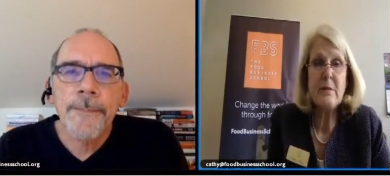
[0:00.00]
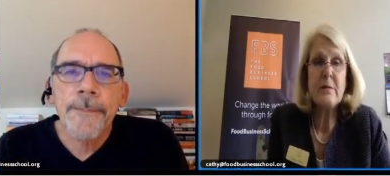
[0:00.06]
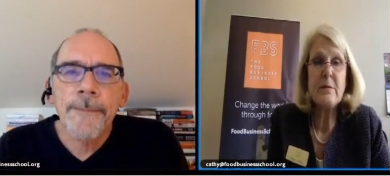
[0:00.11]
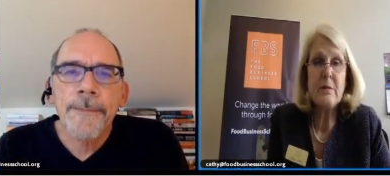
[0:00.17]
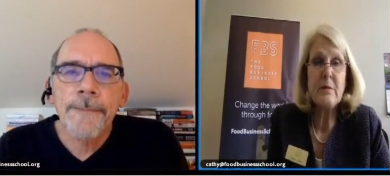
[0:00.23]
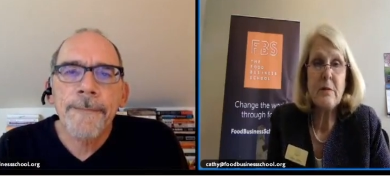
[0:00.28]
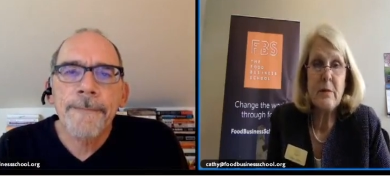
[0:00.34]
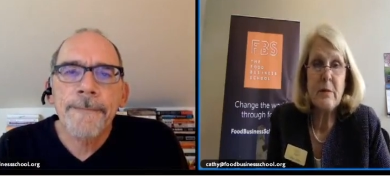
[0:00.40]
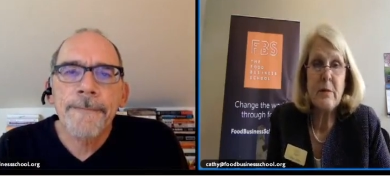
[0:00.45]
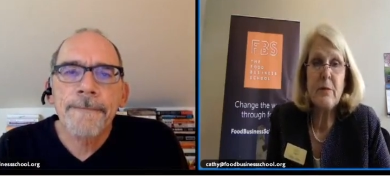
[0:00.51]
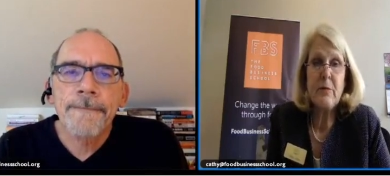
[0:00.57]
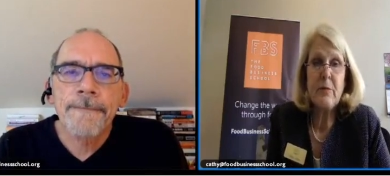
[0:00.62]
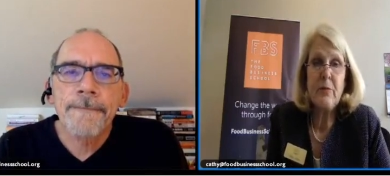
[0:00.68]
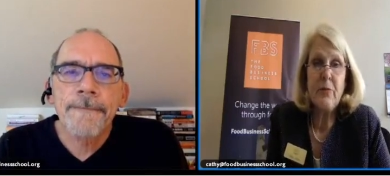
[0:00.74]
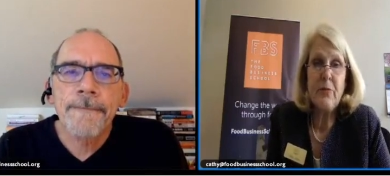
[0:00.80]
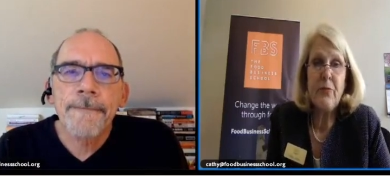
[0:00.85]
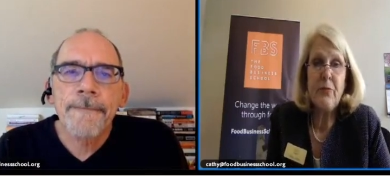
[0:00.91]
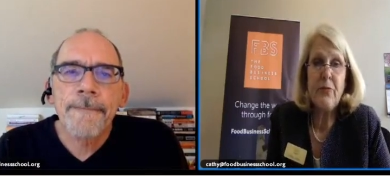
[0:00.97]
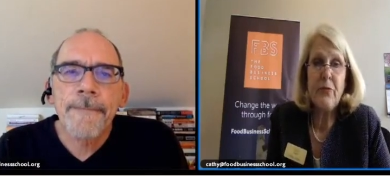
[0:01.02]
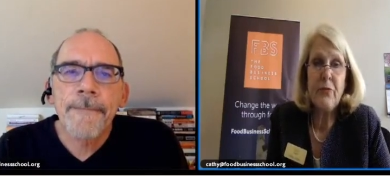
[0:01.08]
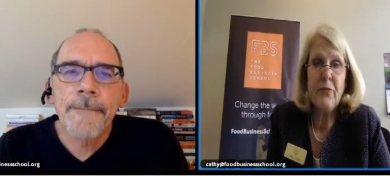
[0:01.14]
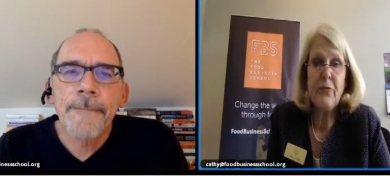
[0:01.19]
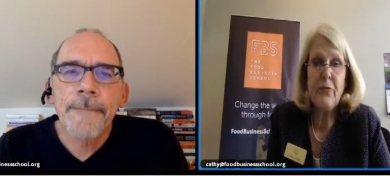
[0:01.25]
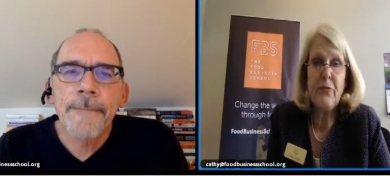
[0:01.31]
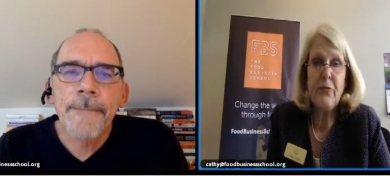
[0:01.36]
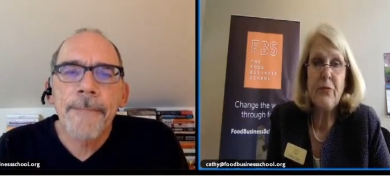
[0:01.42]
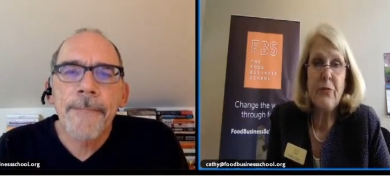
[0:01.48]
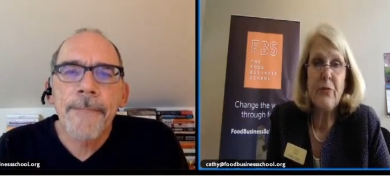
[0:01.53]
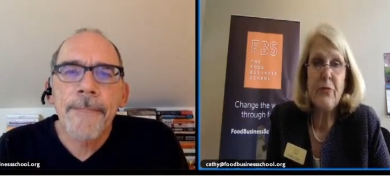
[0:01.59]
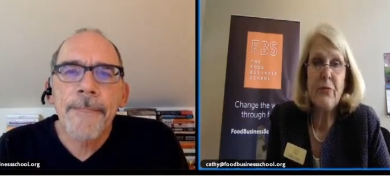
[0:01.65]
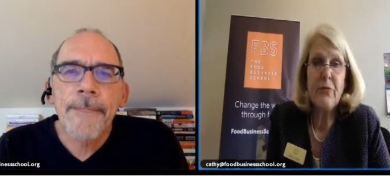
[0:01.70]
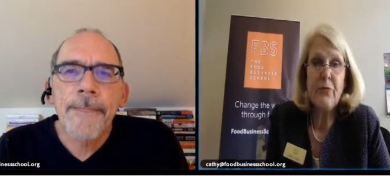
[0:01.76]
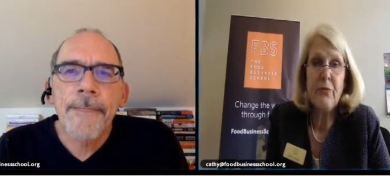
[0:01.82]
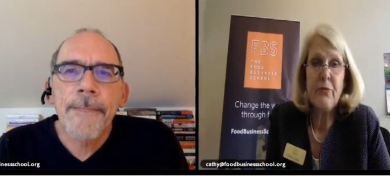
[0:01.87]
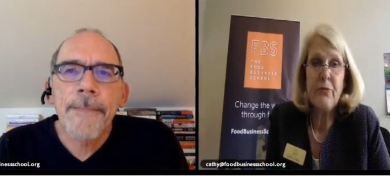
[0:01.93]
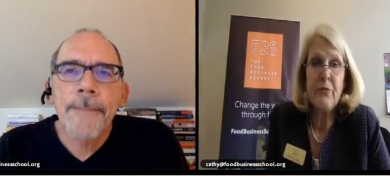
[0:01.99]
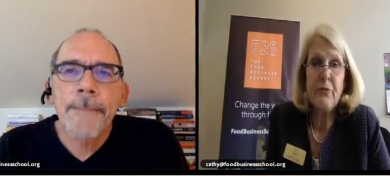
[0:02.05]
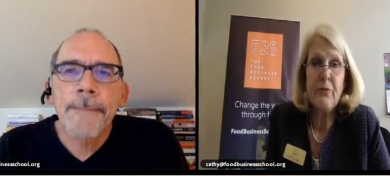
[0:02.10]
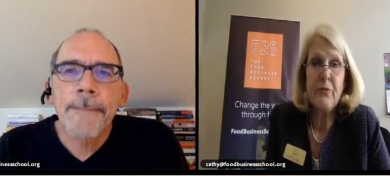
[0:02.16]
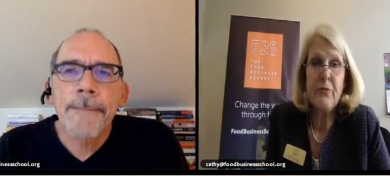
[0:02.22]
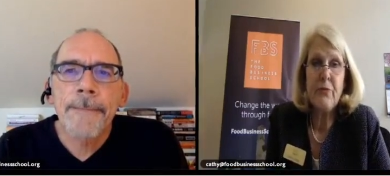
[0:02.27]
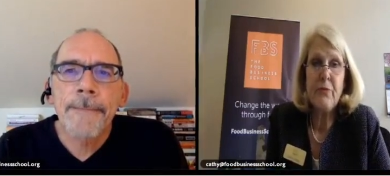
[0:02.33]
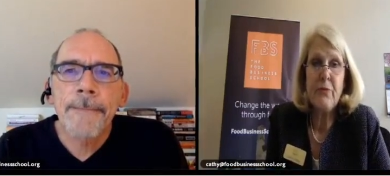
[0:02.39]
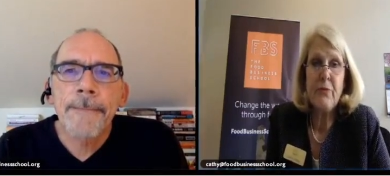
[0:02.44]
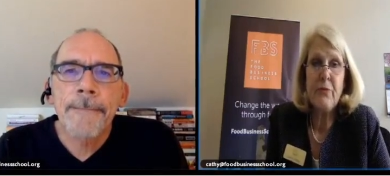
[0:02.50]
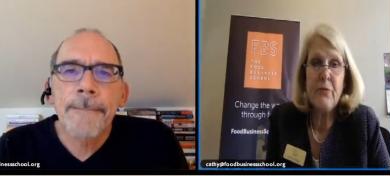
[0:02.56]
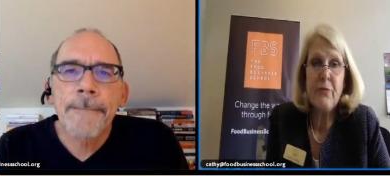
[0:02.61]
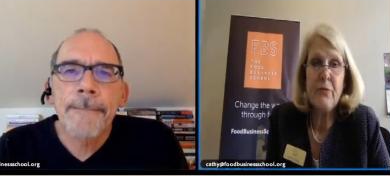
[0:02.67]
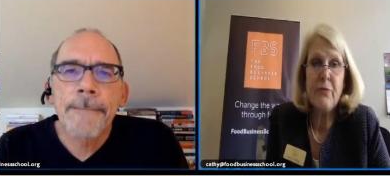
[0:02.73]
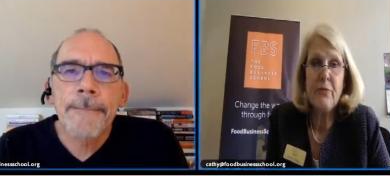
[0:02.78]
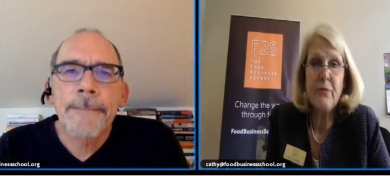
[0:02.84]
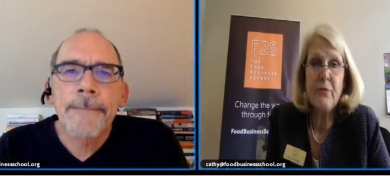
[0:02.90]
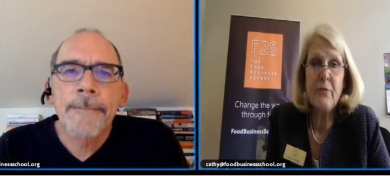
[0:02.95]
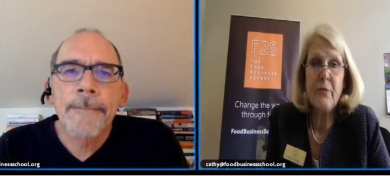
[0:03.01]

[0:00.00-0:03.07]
(silence)